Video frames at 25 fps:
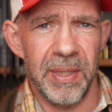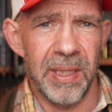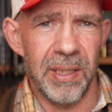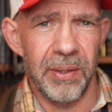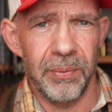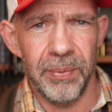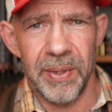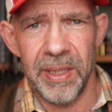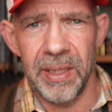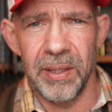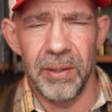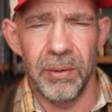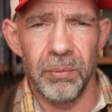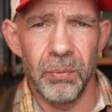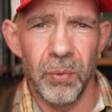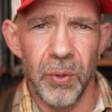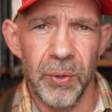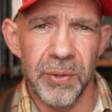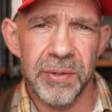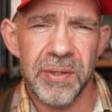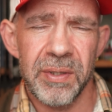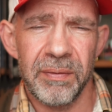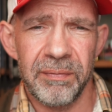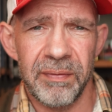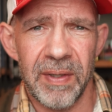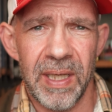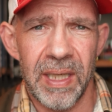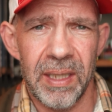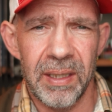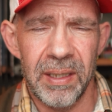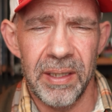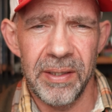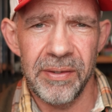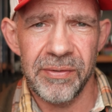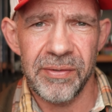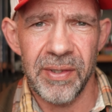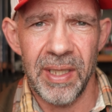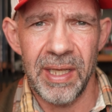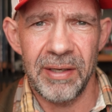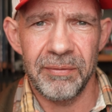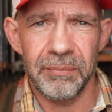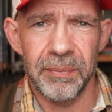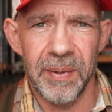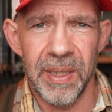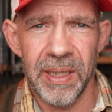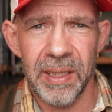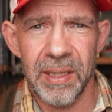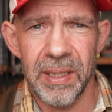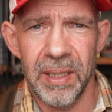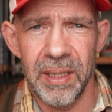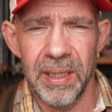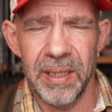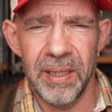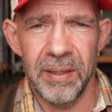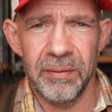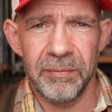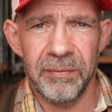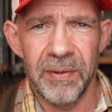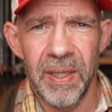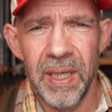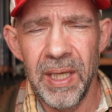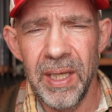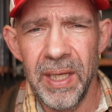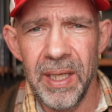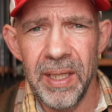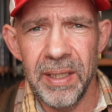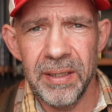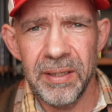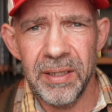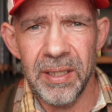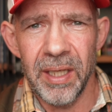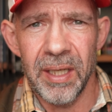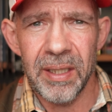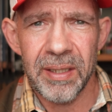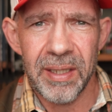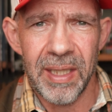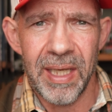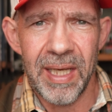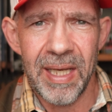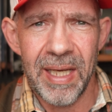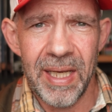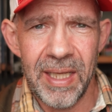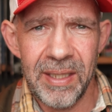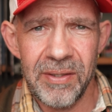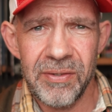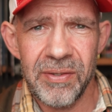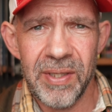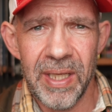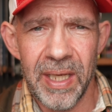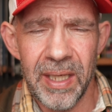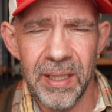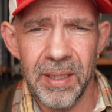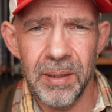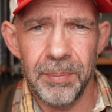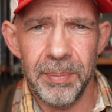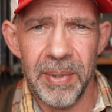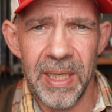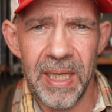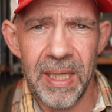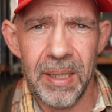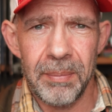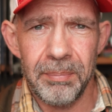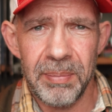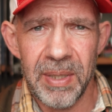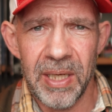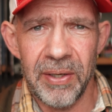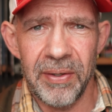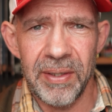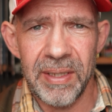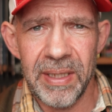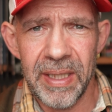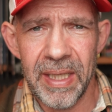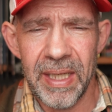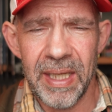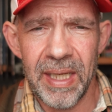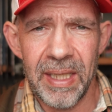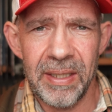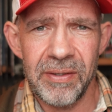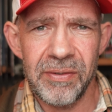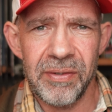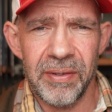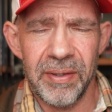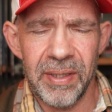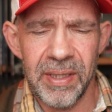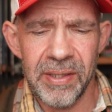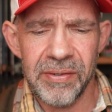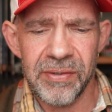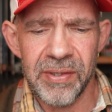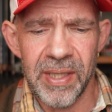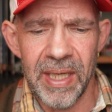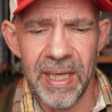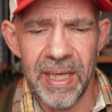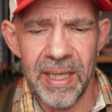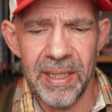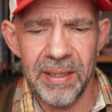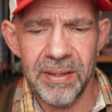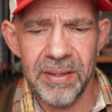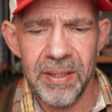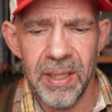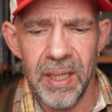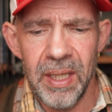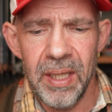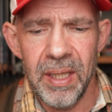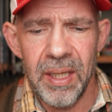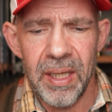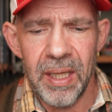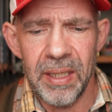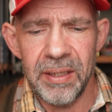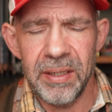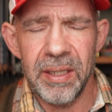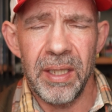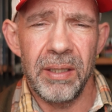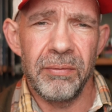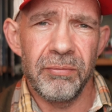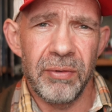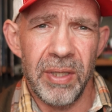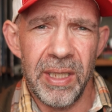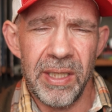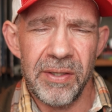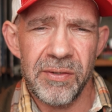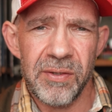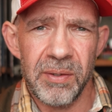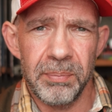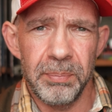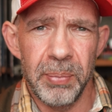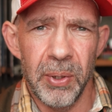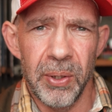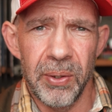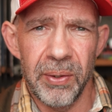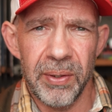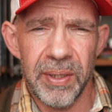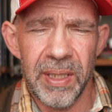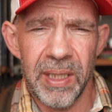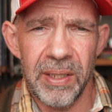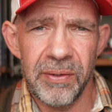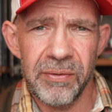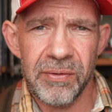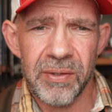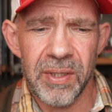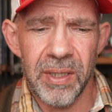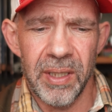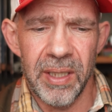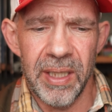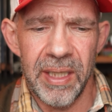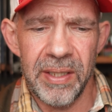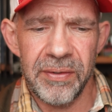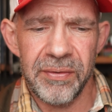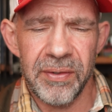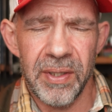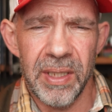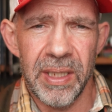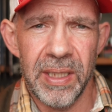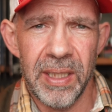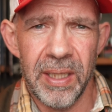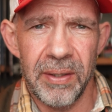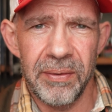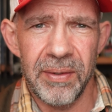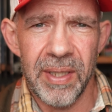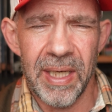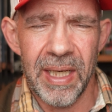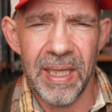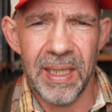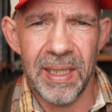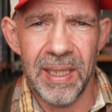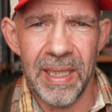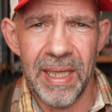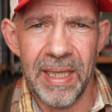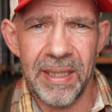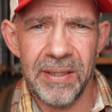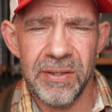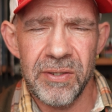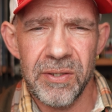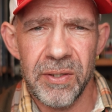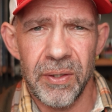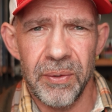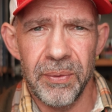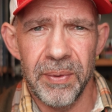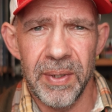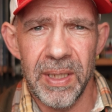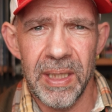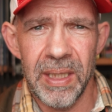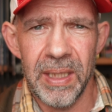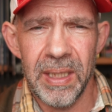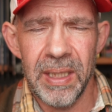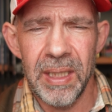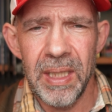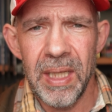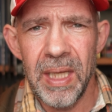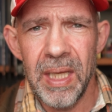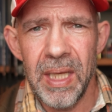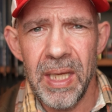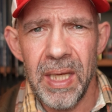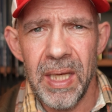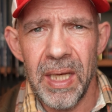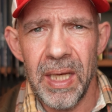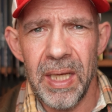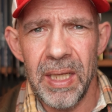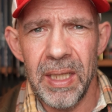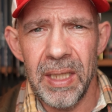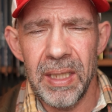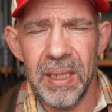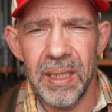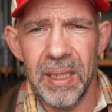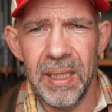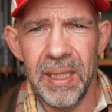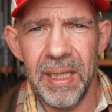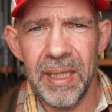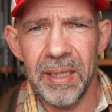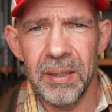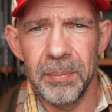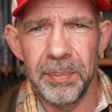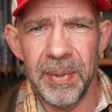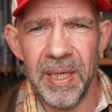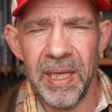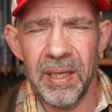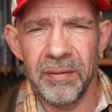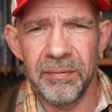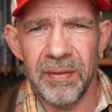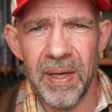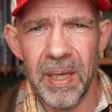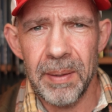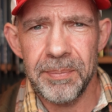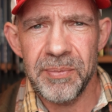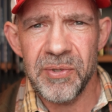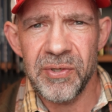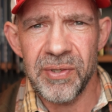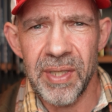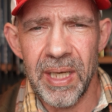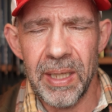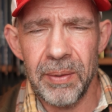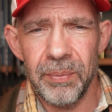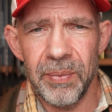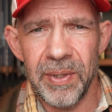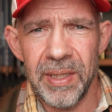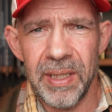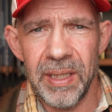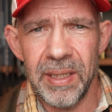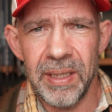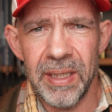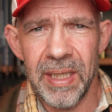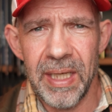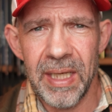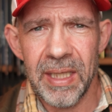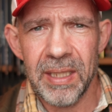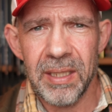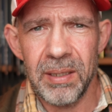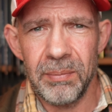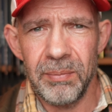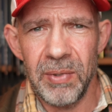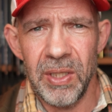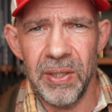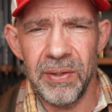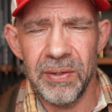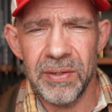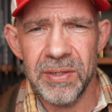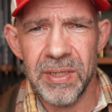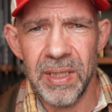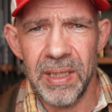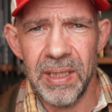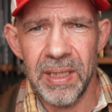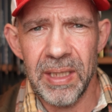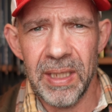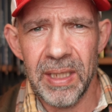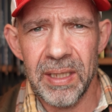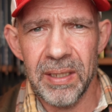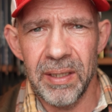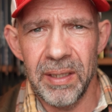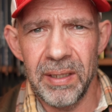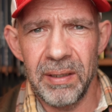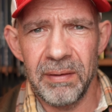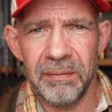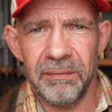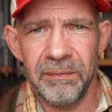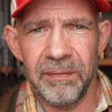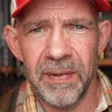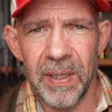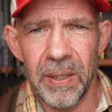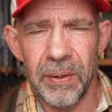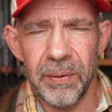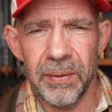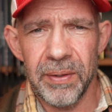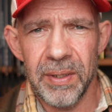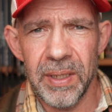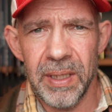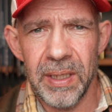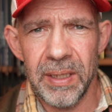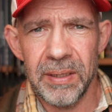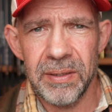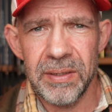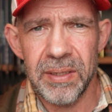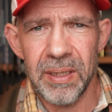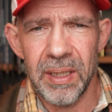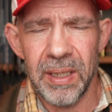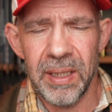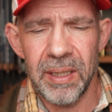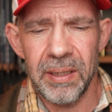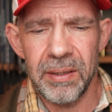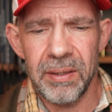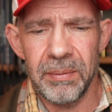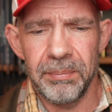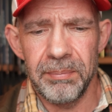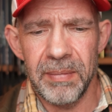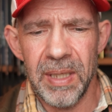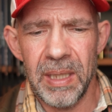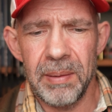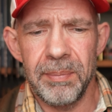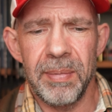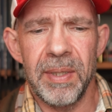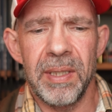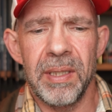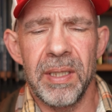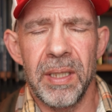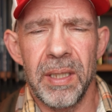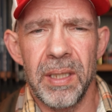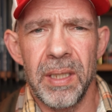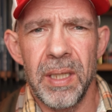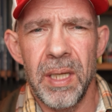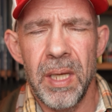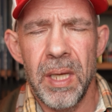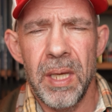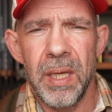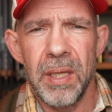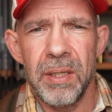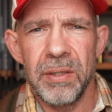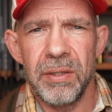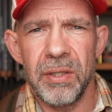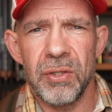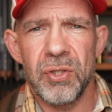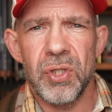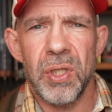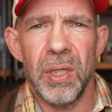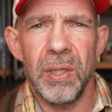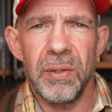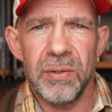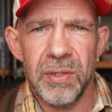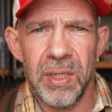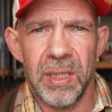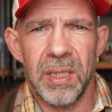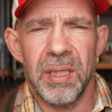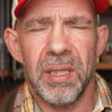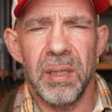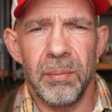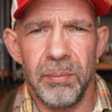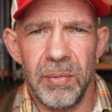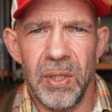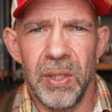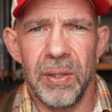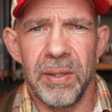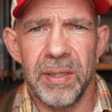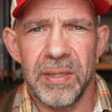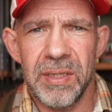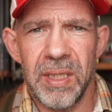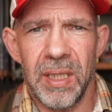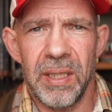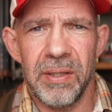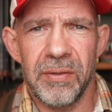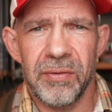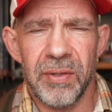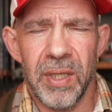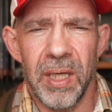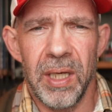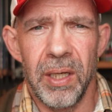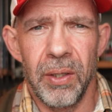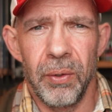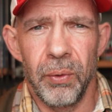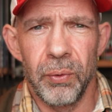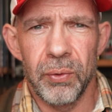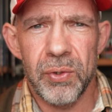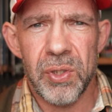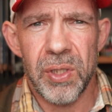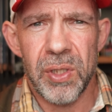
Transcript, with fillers: You know, we're not waterfowlers," and everyone kind of ducked their heads down a bit, buried their heads in the sand, and didn't really support those guys. And I know that led to a, a little bit of upset within their community. They kind of felt that, uh, that maybe the the shooting community as a whole